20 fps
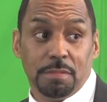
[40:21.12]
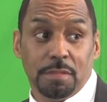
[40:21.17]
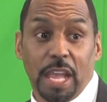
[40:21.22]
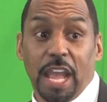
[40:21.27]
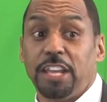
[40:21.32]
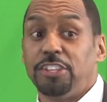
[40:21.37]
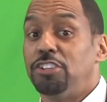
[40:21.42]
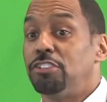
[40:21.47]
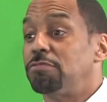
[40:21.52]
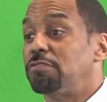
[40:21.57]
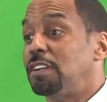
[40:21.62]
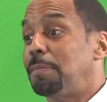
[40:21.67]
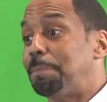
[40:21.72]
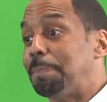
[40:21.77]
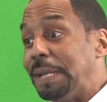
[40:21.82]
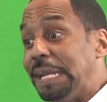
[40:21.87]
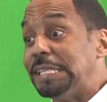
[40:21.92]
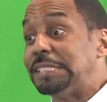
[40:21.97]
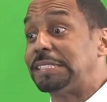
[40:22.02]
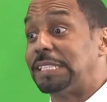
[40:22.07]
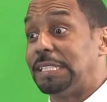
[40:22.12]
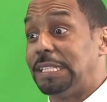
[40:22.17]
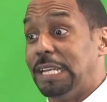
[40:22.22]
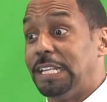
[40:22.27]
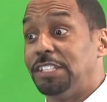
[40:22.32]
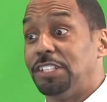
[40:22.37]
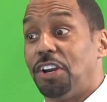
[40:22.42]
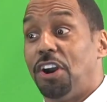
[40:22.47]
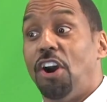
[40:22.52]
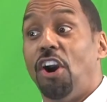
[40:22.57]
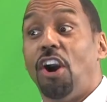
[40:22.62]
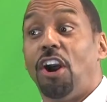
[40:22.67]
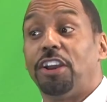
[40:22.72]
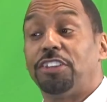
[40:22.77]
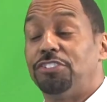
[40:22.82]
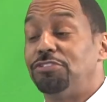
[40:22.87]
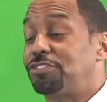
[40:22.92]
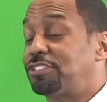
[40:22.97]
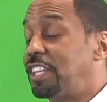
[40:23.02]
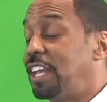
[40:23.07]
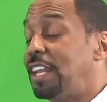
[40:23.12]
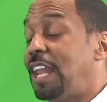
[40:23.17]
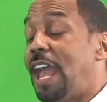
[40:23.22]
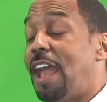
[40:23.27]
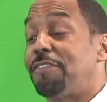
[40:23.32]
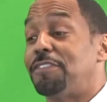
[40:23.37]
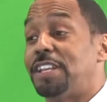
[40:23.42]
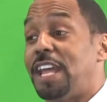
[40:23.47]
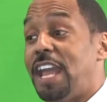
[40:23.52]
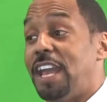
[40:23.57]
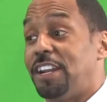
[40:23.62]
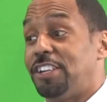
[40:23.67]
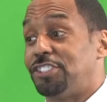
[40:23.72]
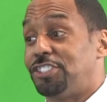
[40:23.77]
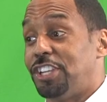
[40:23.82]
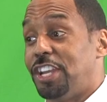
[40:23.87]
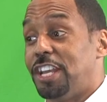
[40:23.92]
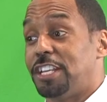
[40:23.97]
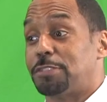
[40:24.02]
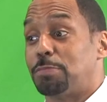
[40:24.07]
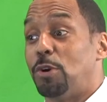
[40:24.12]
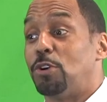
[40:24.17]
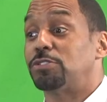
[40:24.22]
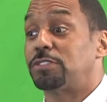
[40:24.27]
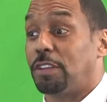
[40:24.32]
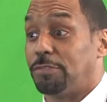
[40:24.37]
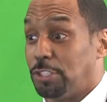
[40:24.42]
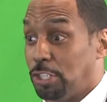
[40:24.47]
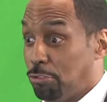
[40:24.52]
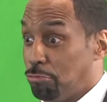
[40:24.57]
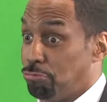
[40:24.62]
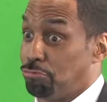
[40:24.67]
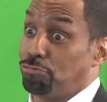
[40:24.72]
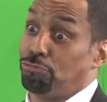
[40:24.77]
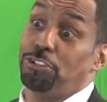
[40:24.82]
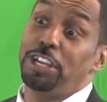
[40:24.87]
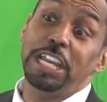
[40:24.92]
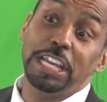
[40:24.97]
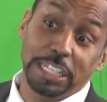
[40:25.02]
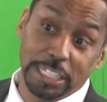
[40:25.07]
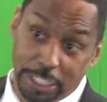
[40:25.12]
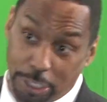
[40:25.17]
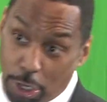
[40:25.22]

And you repented in your heart. You still haven't had a chance, most of you, to really